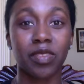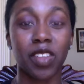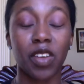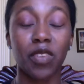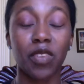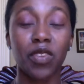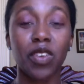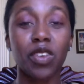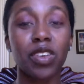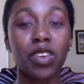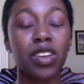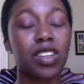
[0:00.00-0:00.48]
A
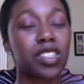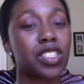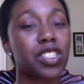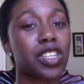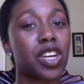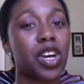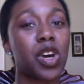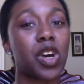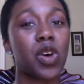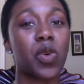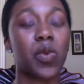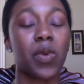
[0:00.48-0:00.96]
few years
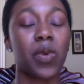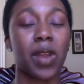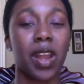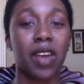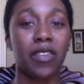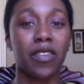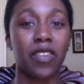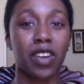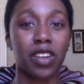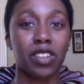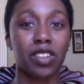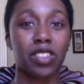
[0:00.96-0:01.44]
ago, when I
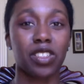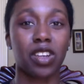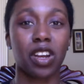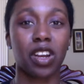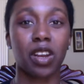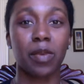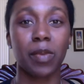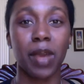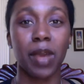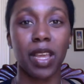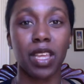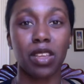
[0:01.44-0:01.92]
first
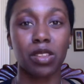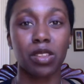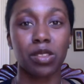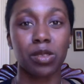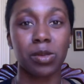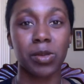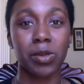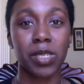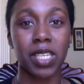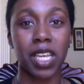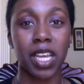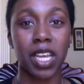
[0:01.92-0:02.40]
started my
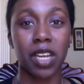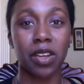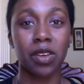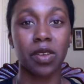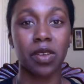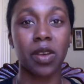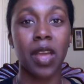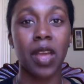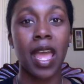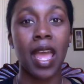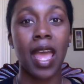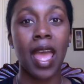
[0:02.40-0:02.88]
YouTube
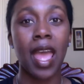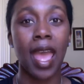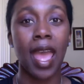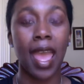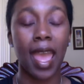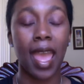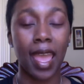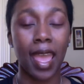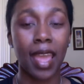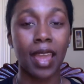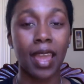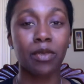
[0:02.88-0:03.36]
channel
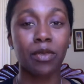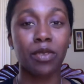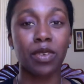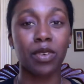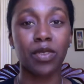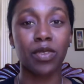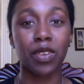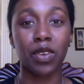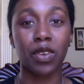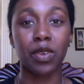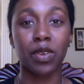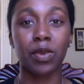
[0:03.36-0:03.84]
and
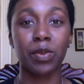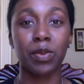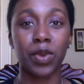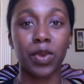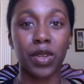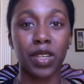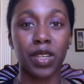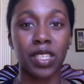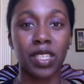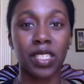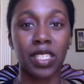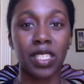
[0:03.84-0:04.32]
reviewing
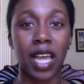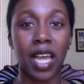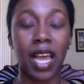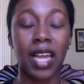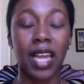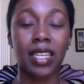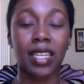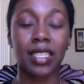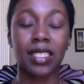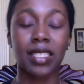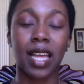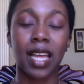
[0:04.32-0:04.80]
books, I
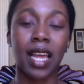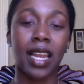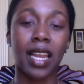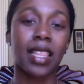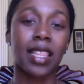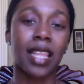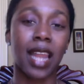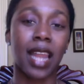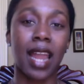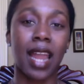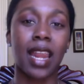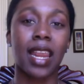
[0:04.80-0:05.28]
decided
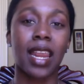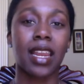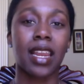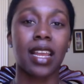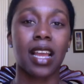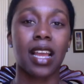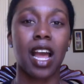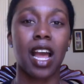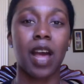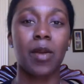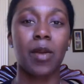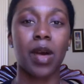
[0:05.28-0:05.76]
that I needed
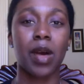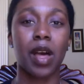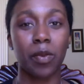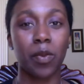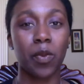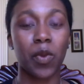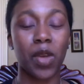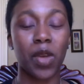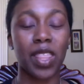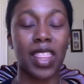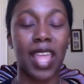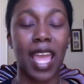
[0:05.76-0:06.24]
to come
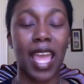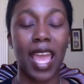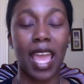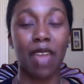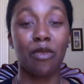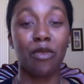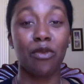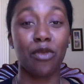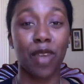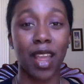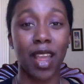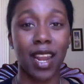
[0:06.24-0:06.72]
up with a
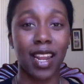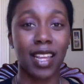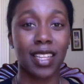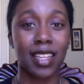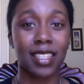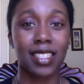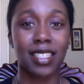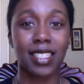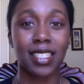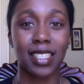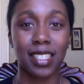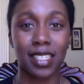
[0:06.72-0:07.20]
rating
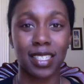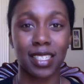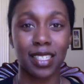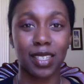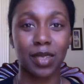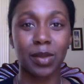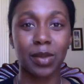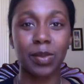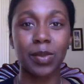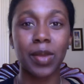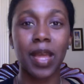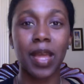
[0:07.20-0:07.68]

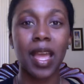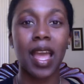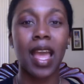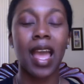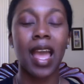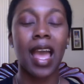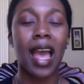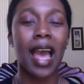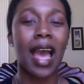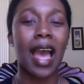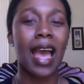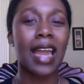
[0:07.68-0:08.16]
system.
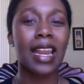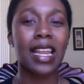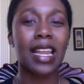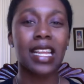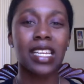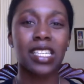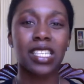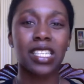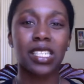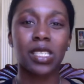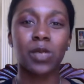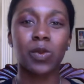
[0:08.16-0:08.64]
I
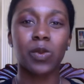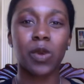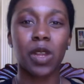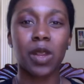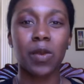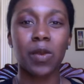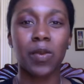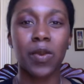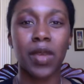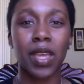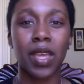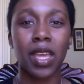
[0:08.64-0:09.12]
didn't just want
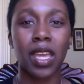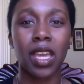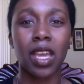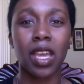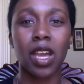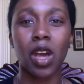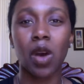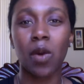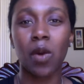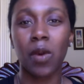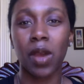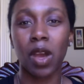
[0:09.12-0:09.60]
to be
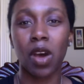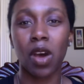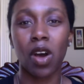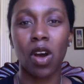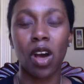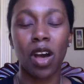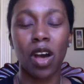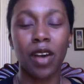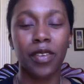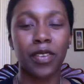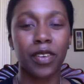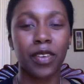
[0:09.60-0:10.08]
going
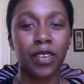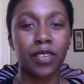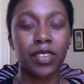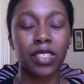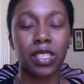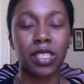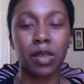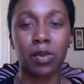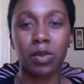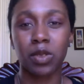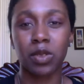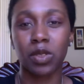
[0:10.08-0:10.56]
off of
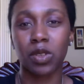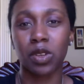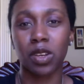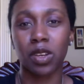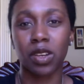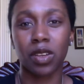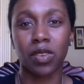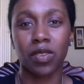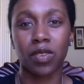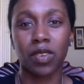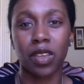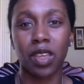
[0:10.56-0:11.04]
some sort
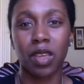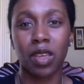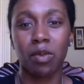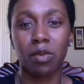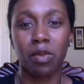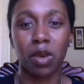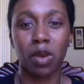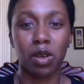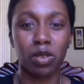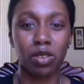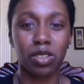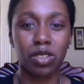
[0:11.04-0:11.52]
of
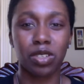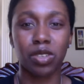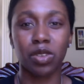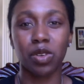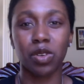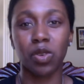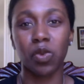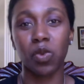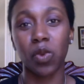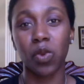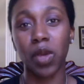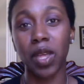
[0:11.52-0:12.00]

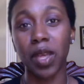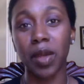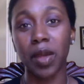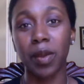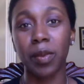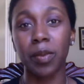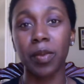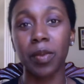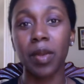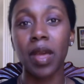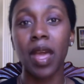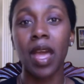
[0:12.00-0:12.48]
emotional
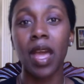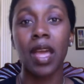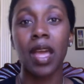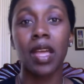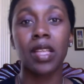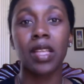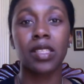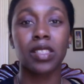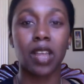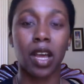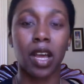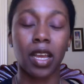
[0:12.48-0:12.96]
whim
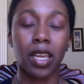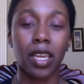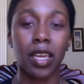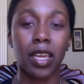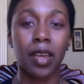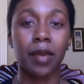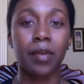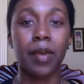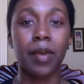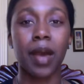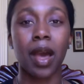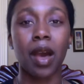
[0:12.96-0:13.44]
talking
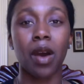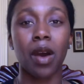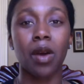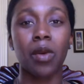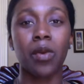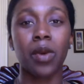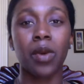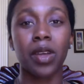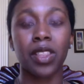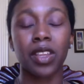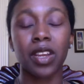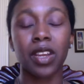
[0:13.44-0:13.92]
about
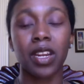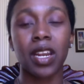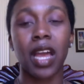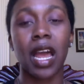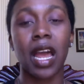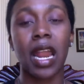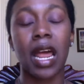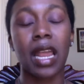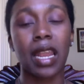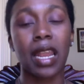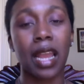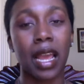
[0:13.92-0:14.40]
whether or not
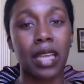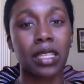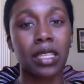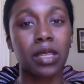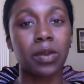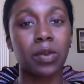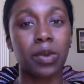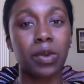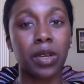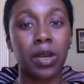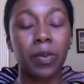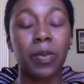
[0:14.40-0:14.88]
I liked the
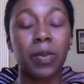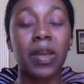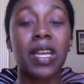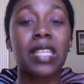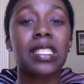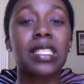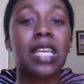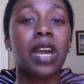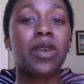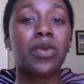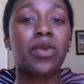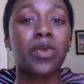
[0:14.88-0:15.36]
book,
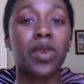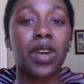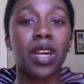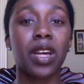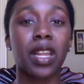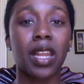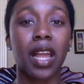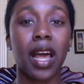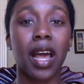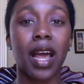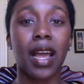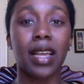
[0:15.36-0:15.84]
because I
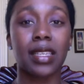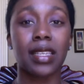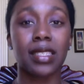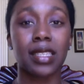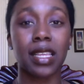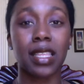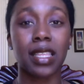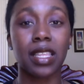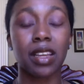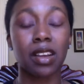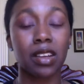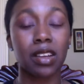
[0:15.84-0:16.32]
realized
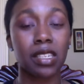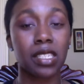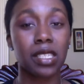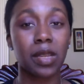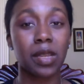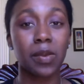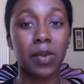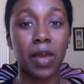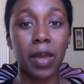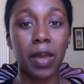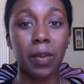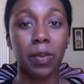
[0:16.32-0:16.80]
that there are
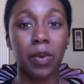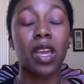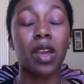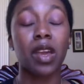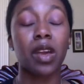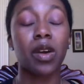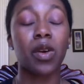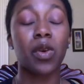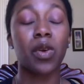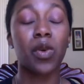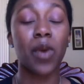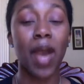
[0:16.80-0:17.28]
some people
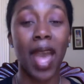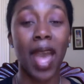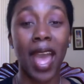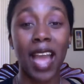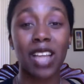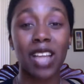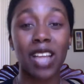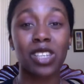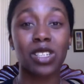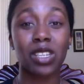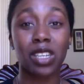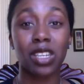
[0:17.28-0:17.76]
who
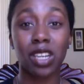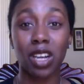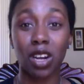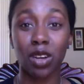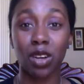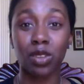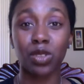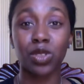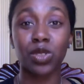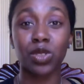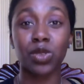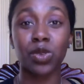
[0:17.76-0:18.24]
actually
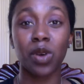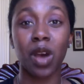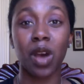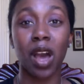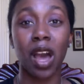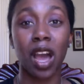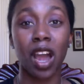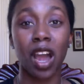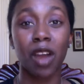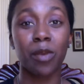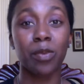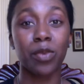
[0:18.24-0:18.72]
go to
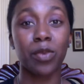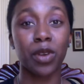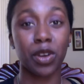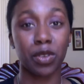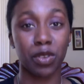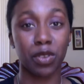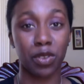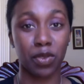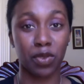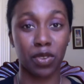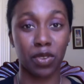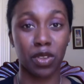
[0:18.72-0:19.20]
our book
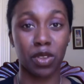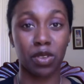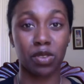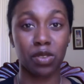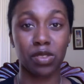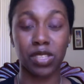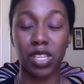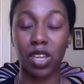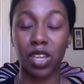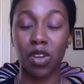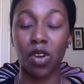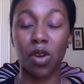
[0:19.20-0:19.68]

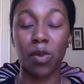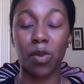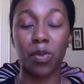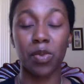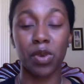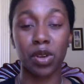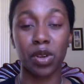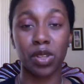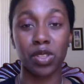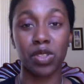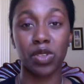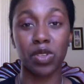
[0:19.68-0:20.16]
reviews here on
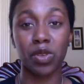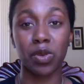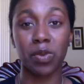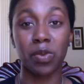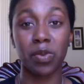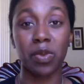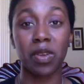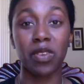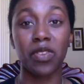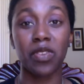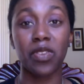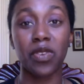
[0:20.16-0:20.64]
BookTube
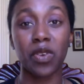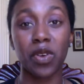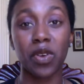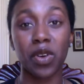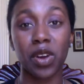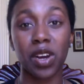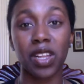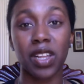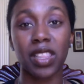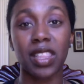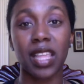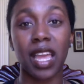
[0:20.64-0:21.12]

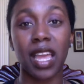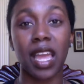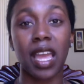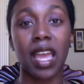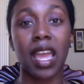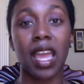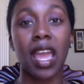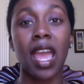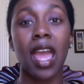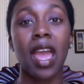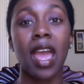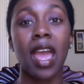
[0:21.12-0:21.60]
before
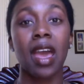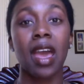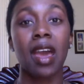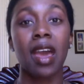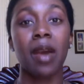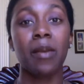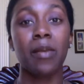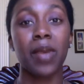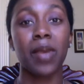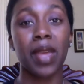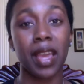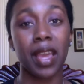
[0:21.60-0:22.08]
they
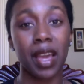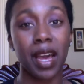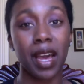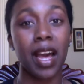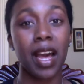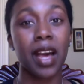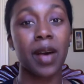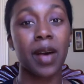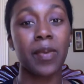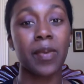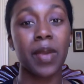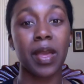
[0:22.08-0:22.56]
pick
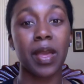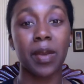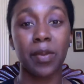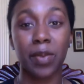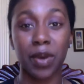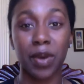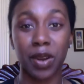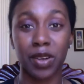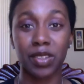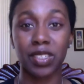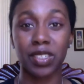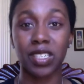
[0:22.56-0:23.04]
up and
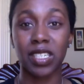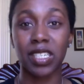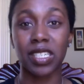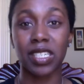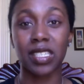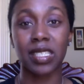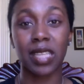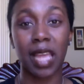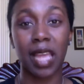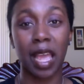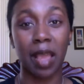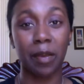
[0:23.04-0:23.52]

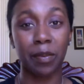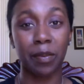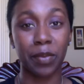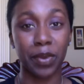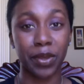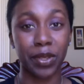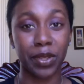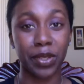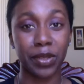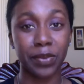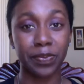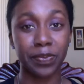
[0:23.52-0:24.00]
purchase a
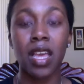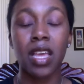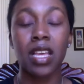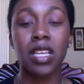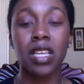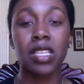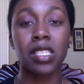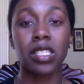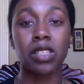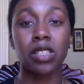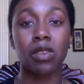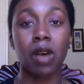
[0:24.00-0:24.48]
book.
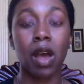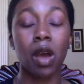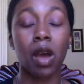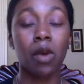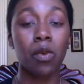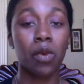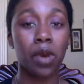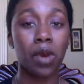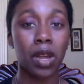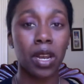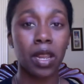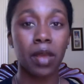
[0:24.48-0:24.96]
So I
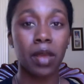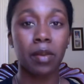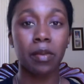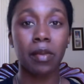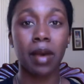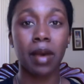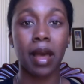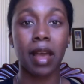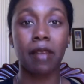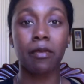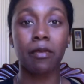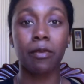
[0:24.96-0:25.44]
wanted
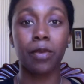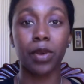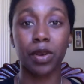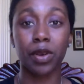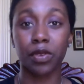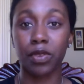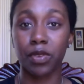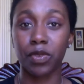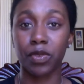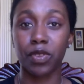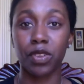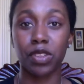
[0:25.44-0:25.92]
my book
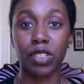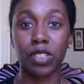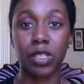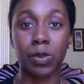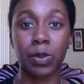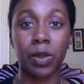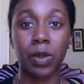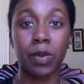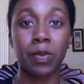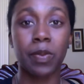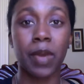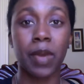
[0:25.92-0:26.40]
reviews to
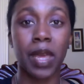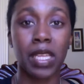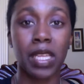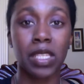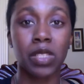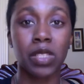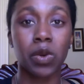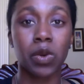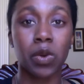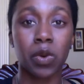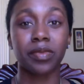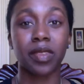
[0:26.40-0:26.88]
be
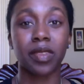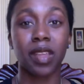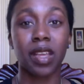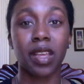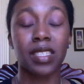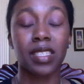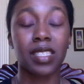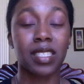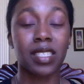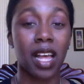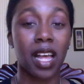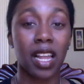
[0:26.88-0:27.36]
based on a
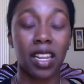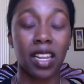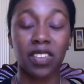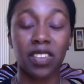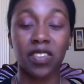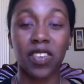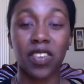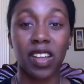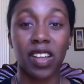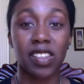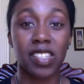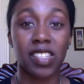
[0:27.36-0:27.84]
solid
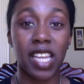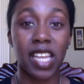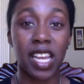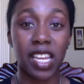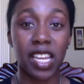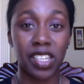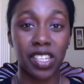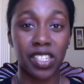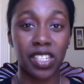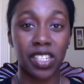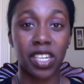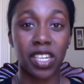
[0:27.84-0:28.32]

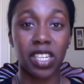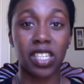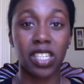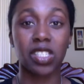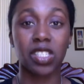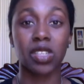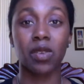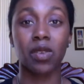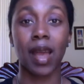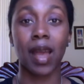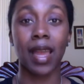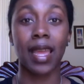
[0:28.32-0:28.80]
foundation, and
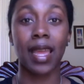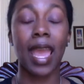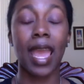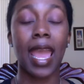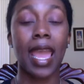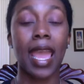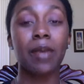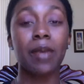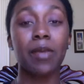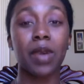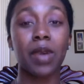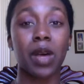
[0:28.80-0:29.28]
so I
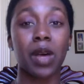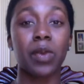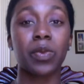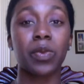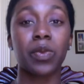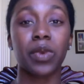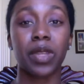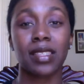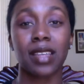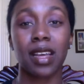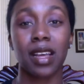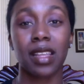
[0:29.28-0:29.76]
came up
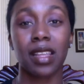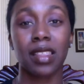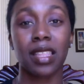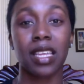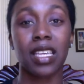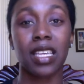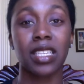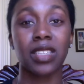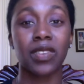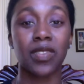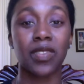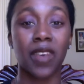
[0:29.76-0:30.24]
with
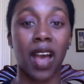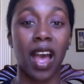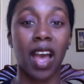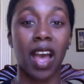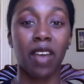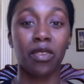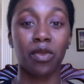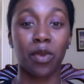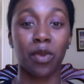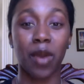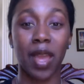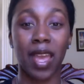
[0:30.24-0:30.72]
these
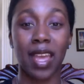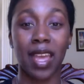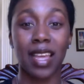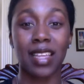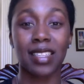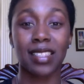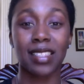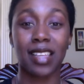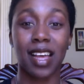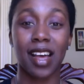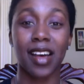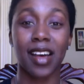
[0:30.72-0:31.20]
5
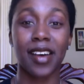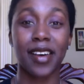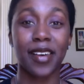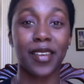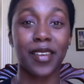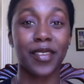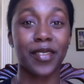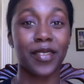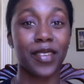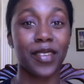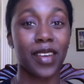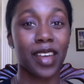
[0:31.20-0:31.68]
ways
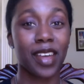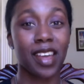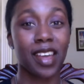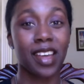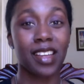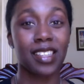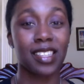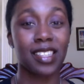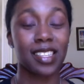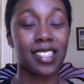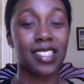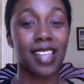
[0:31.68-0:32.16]
of
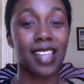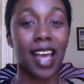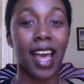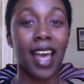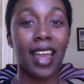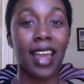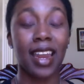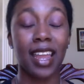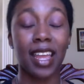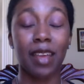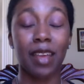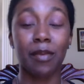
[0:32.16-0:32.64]

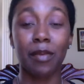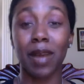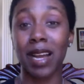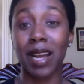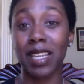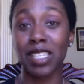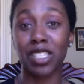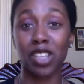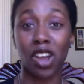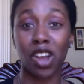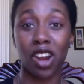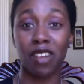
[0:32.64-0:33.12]
deciding my
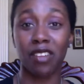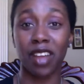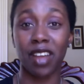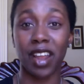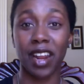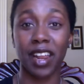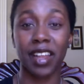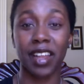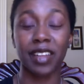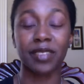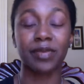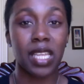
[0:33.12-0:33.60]
star
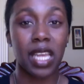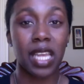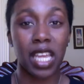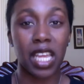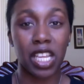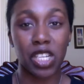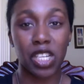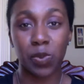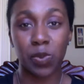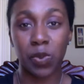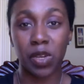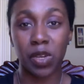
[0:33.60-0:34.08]
rating.
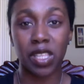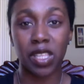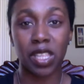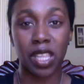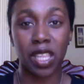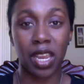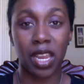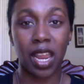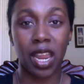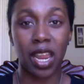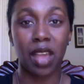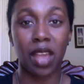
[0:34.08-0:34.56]
Each book
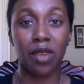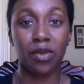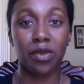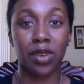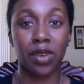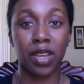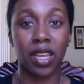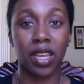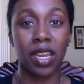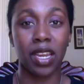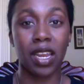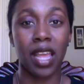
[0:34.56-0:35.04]
that I
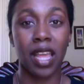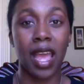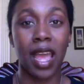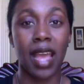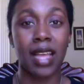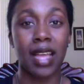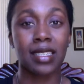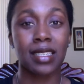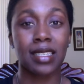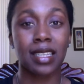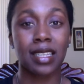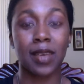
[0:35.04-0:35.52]
read
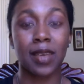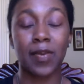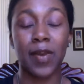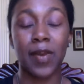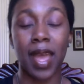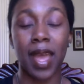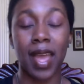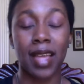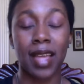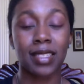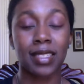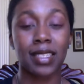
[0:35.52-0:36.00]
has the
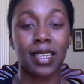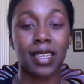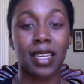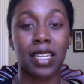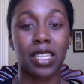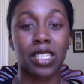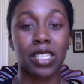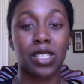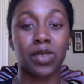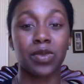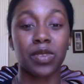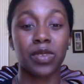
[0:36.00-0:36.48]
capacity
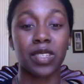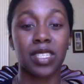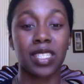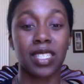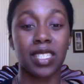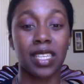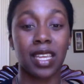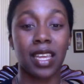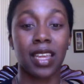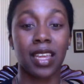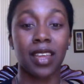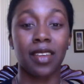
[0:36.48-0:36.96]
to
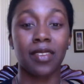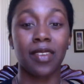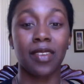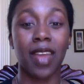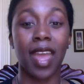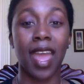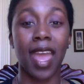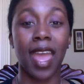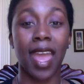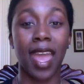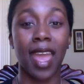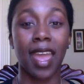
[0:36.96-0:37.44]
receive
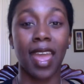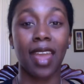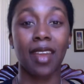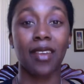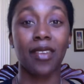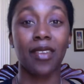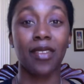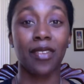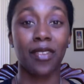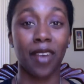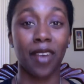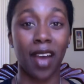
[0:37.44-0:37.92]
a
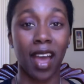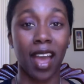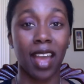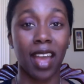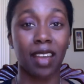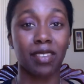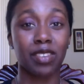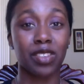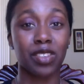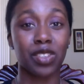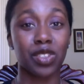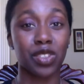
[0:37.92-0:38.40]

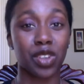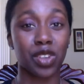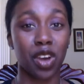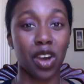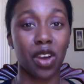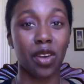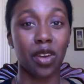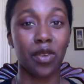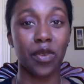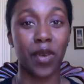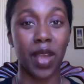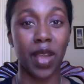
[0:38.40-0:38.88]

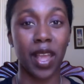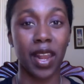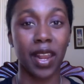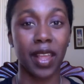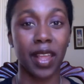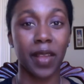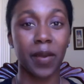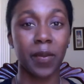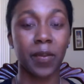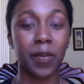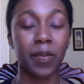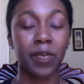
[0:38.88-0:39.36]
5-star
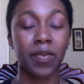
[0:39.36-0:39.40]
rating.